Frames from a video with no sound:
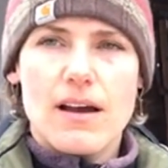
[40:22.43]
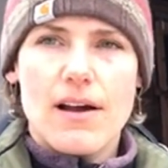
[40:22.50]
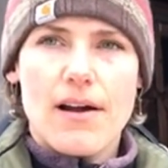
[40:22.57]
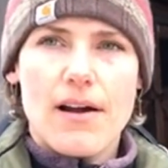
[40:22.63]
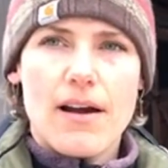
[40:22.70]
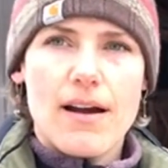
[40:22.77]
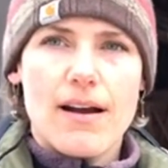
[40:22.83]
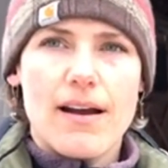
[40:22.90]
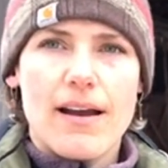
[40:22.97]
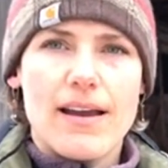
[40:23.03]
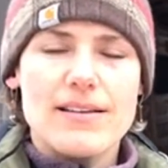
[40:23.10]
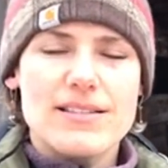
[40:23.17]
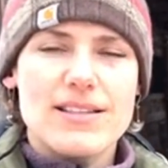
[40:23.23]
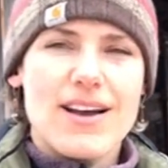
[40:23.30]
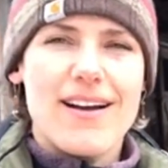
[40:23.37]
All right,
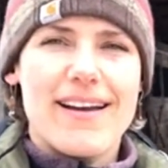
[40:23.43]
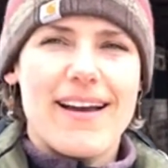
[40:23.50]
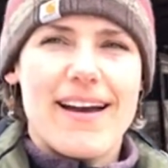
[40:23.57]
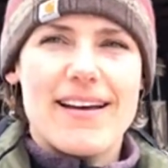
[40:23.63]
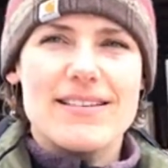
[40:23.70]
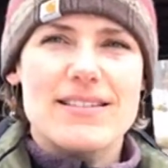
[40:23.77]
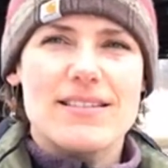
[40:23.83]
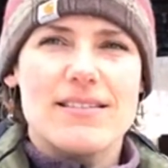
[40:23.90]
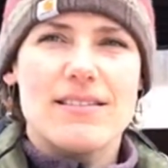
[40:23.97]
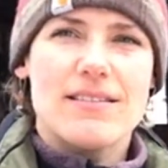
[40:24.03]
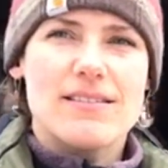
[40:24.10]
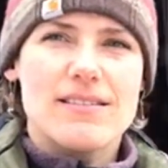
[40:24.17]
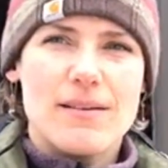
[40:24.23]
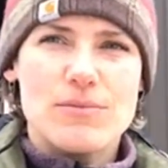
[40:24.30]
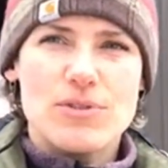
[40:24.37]
sorry guys.
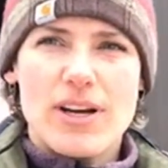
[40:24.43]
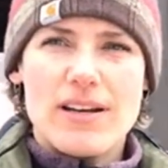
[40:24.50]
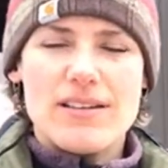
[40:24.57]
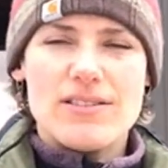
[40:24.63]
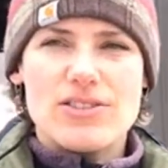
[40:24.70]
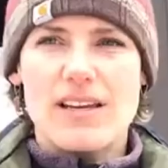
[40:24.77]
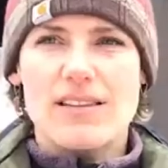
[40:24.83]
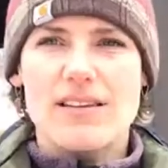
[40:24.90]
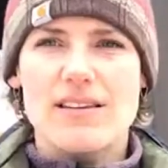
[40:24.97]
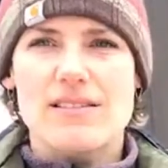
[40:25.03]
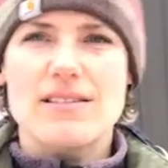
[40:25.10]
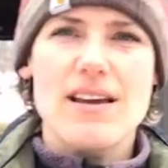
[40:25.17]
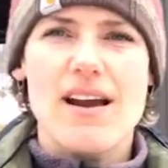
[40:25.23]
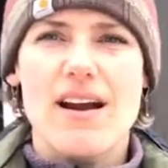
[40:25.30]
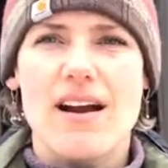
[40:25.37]
I'm trying to just get this
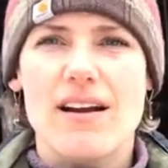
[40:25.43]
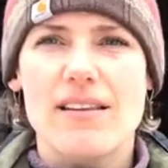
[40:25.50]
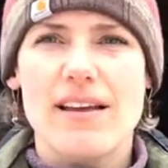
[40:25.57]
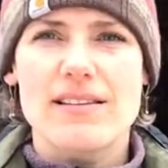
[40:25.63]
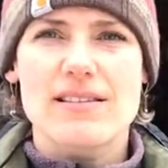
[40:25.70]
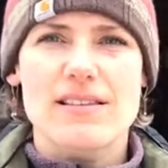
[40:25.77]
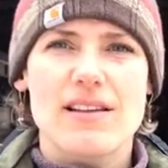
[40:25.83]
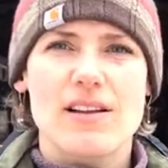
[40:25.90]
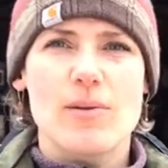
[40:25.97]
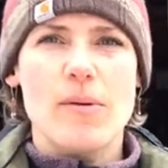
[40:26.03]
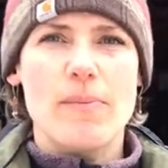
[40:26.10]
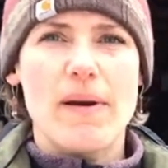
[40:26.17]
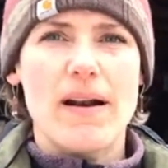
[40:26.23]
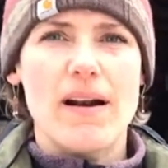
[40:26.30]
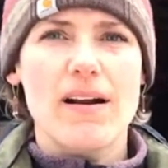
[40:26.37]
there. That's a little bit
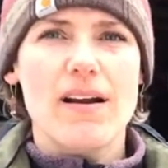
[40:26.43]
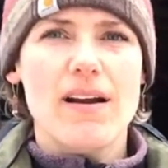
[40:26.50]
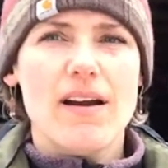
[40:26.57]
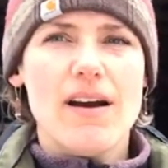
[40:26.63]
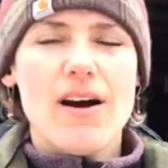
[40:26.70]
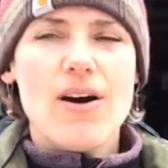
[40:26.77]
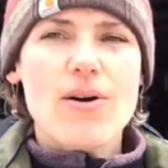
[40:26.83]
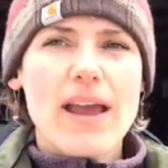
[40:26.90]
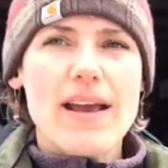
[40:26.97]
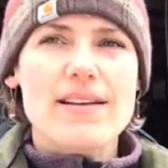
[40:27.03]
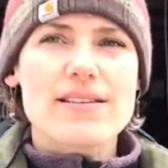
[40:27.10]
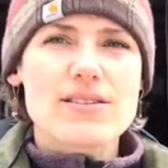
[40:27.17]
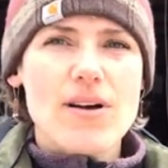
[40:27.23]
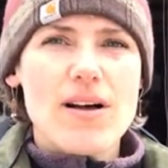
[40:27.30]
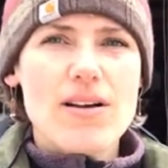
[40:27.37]
better. Okay,
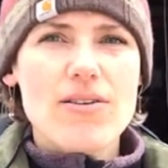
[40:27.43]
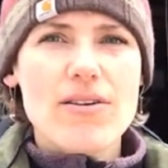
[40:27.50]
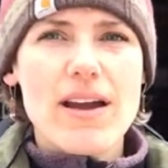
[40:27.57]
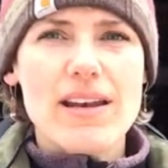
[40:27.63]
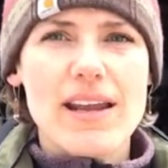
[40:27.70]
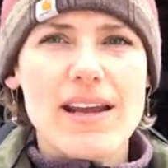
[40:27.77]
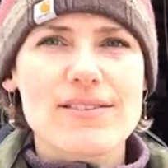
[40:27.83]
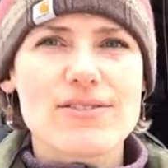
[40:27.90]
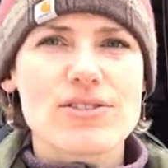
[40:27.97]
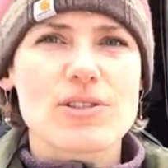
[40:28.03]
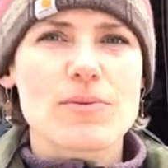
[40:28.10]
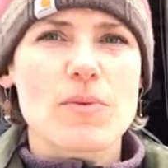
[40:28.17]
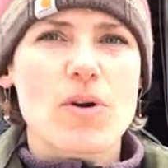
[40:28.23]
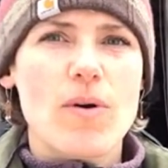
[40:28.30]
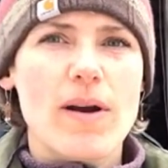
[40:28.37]
so I'll go ahead and answer
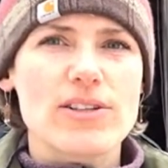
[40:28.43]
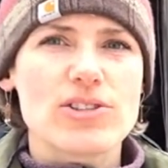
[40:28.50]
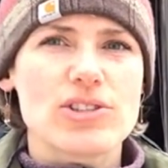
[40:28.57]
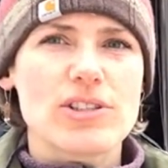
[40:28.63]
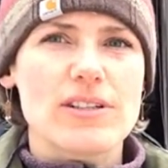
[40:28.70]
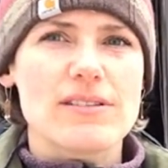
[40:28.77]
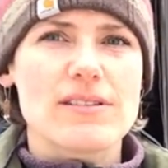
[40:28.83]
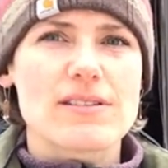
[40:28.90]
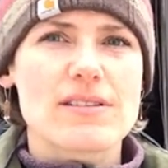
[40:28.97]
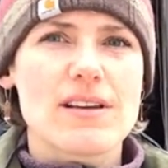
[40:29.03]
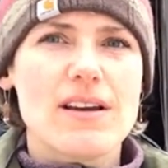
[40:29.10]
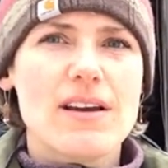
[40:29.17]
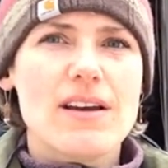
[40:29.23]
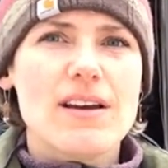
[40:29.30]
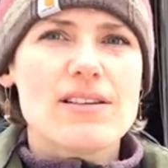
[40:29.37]
some questions.
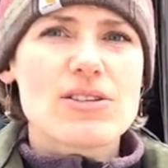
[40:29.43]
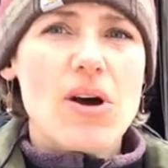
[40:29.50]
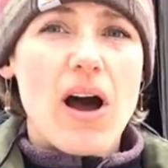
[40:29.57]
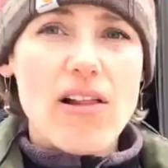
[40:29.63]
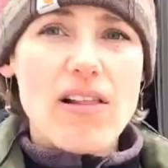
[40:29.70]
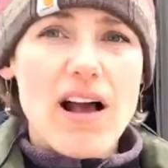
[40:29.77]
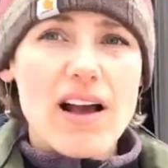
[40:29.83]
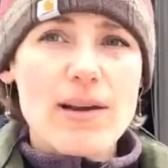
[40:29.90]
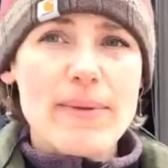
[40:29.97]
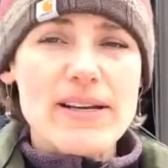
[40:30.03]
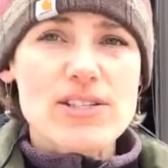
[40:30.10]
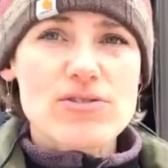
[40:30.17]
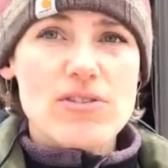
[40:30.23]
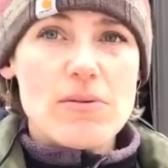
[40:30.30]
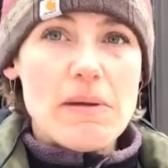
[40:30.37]
So how long am I
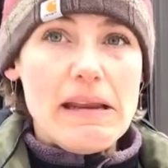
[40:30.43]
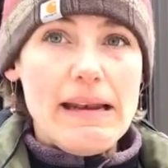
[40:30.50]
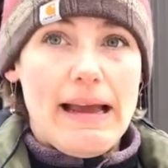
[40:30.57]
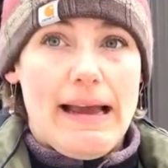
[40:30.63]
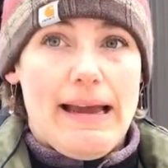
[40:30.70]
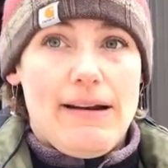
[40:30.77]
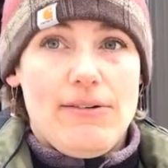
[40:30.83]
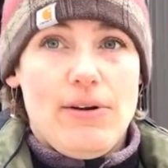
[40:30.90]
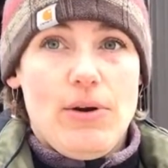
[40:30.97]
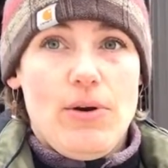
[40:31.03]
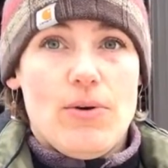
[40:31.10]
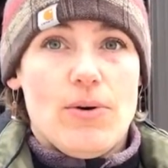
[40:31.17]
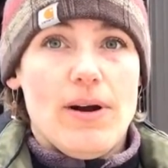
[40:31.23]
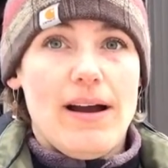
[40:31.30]
streaming? I don't know.